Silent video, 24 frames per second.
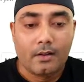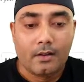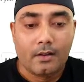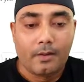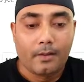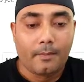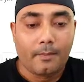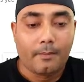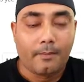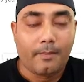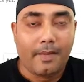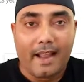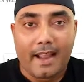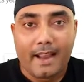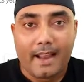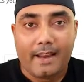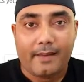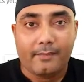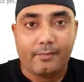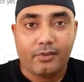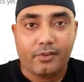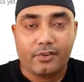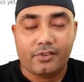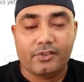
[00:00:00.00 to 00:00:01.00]

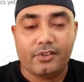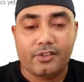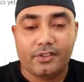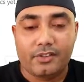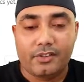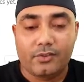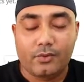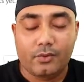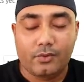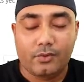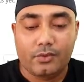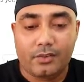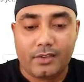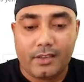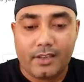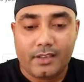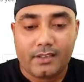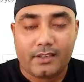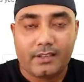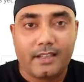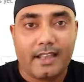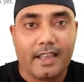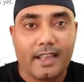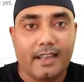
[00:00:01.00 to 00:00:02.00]
purchase those things,
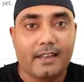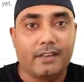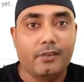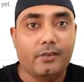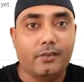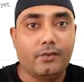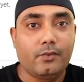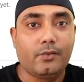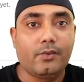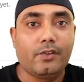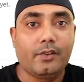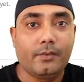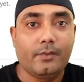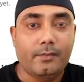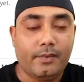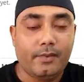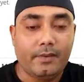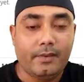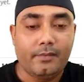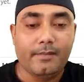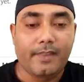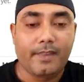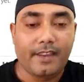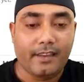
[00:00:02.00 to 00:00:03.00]
and you will be
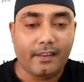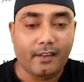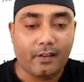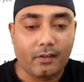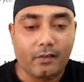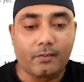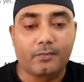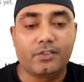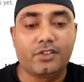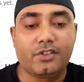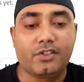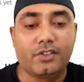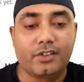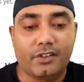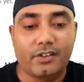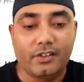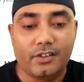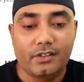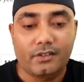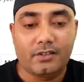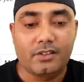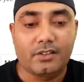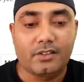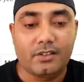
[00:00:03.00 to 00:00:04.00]
making commission
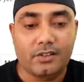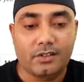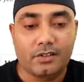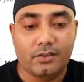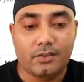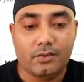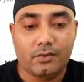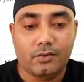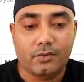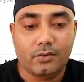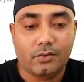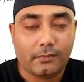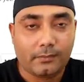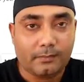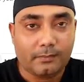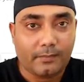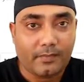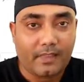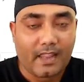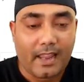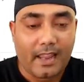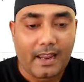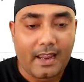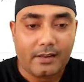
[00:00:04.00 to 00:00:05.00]
in Digistore.
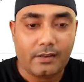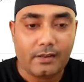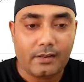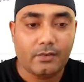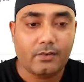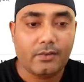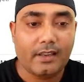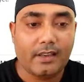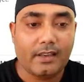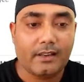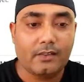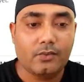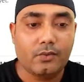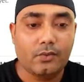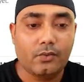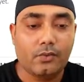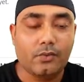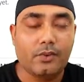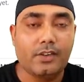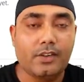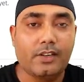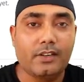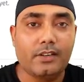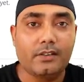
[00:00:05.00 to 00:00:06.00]
And you can do
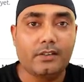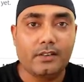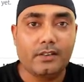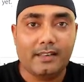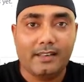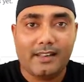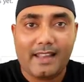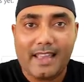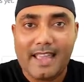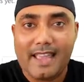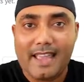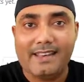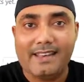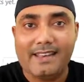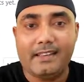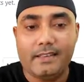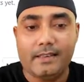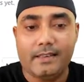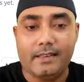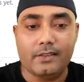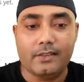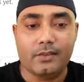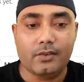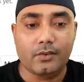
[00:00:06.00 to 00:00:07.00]
it in any
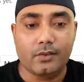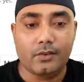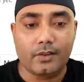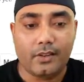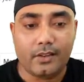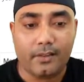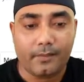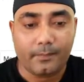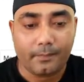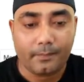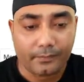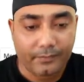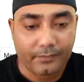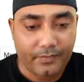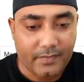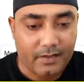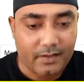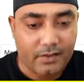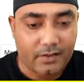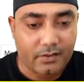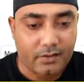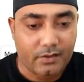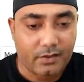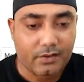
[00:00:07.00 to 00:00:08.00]
niche. Okay, this
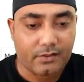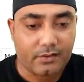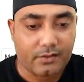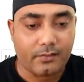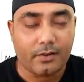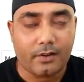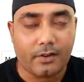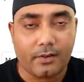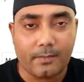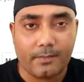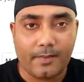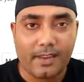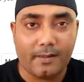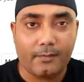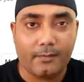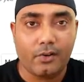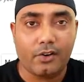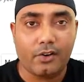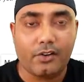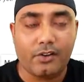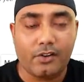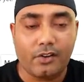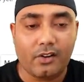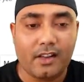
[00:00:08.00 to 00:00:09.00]
is just for a make
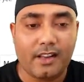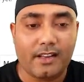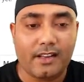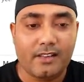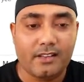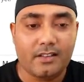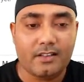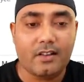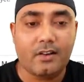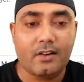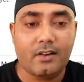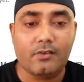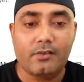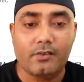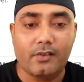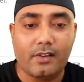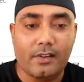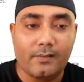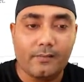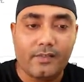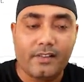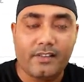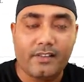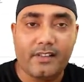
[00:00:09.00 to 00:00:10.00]
money online niche. Now you can
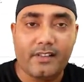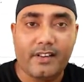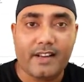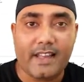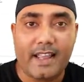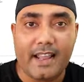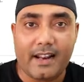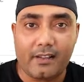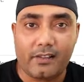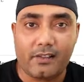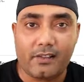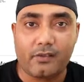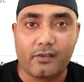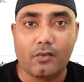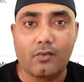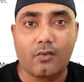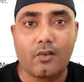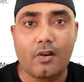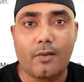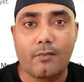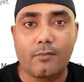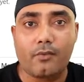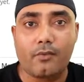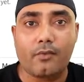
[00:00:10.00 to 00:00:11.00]
create another
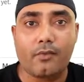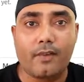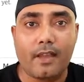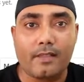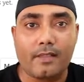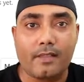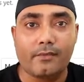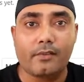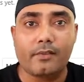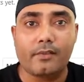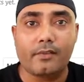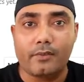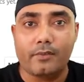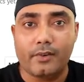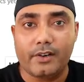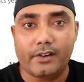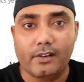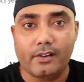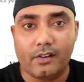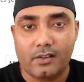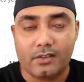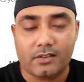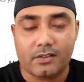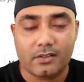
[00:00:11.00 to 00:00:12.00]
Quora profile for weight
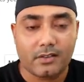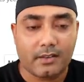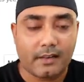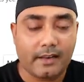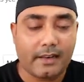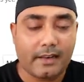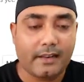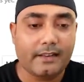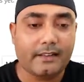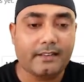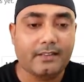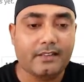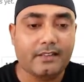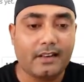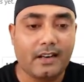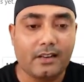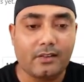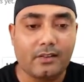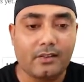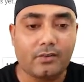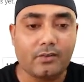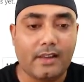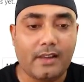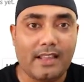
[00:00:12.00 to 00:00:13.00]
loss and start
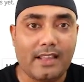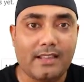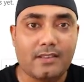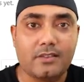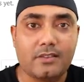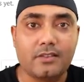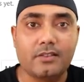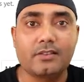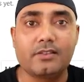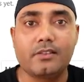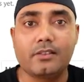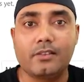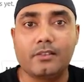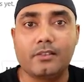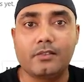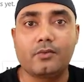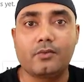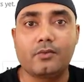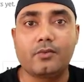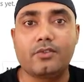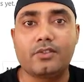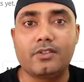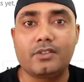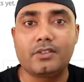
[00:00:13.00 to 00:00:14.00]
to answer the
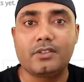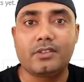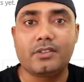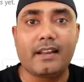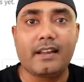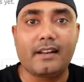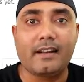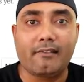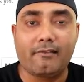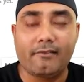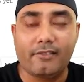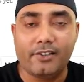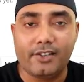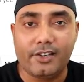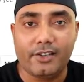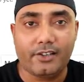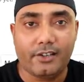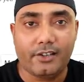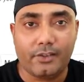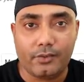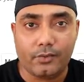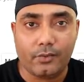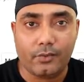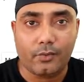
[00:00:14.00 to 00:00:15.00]
questions that are
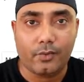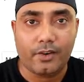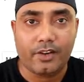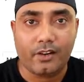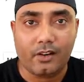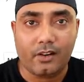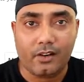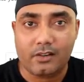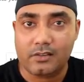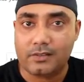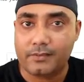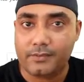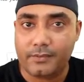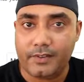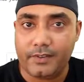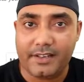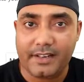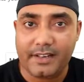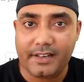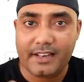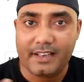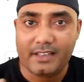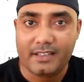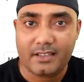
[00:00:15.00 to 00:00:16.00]
related to weight loss,
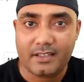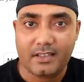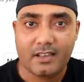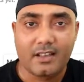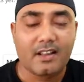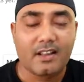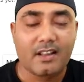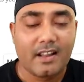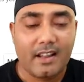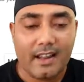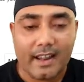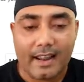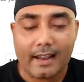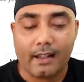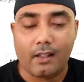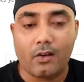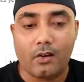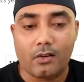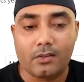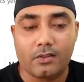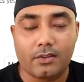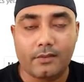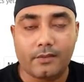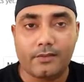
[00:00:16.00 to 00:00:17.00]
fitness, and
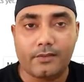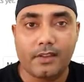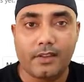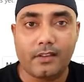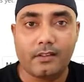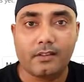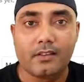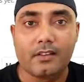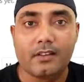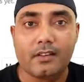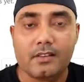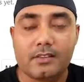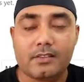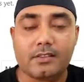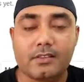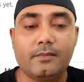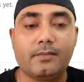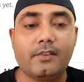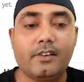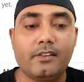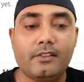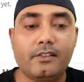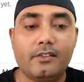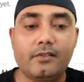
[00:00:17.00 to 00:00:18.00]
lots of things.
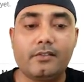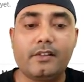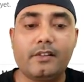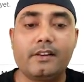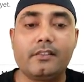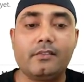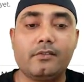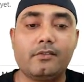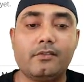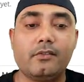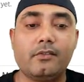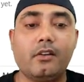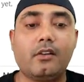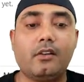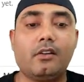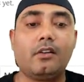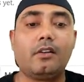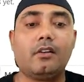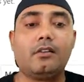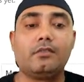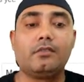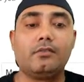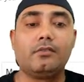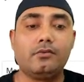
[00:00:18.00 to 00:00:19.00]
Similarly, you can
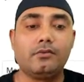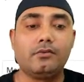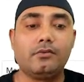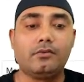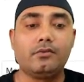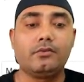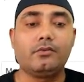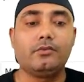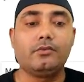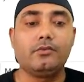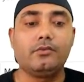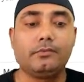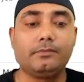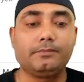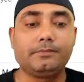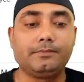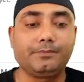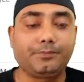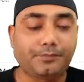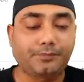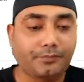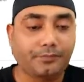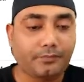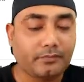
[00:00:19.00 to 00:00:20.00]
do
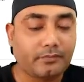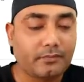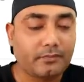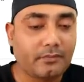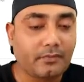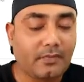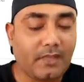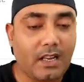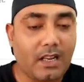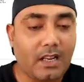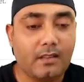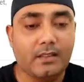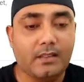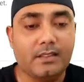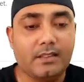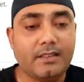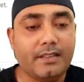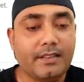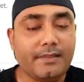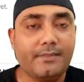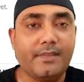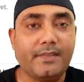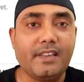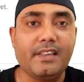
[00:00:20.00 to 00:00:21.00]
the
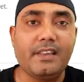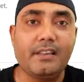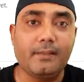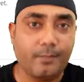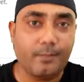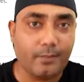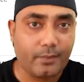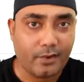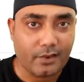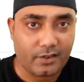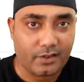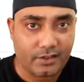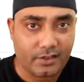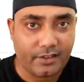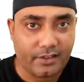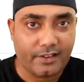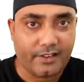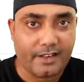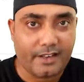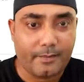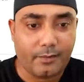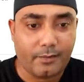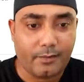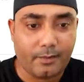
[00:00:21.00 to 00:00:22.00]
same thing in personal
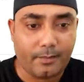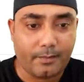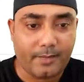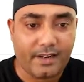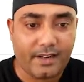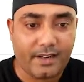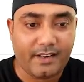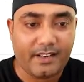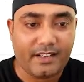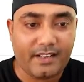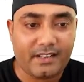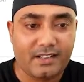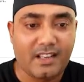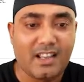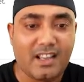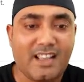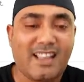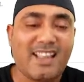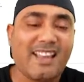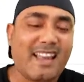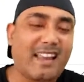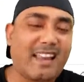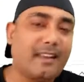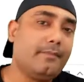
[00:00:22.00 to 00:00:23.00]
development niche
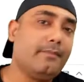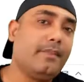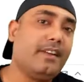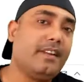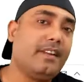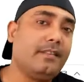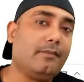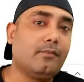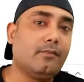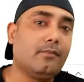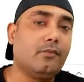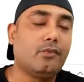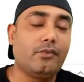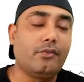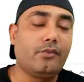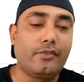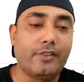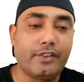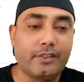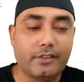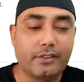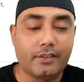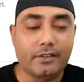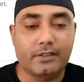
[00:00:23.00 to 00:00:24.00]
and many more
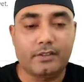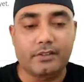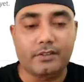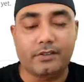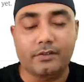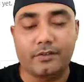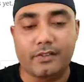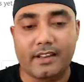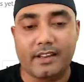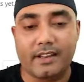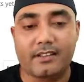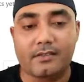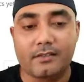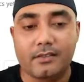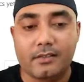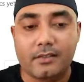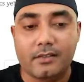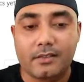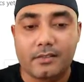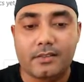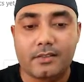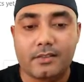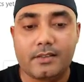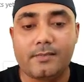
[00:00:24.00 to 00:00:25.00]
niches. You can
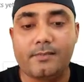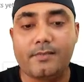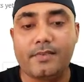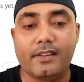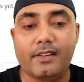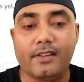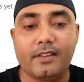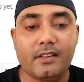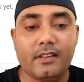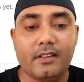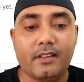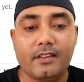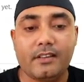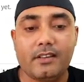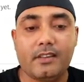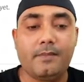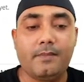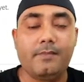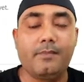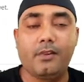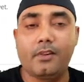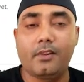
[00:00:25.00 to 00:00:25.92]
simply keep on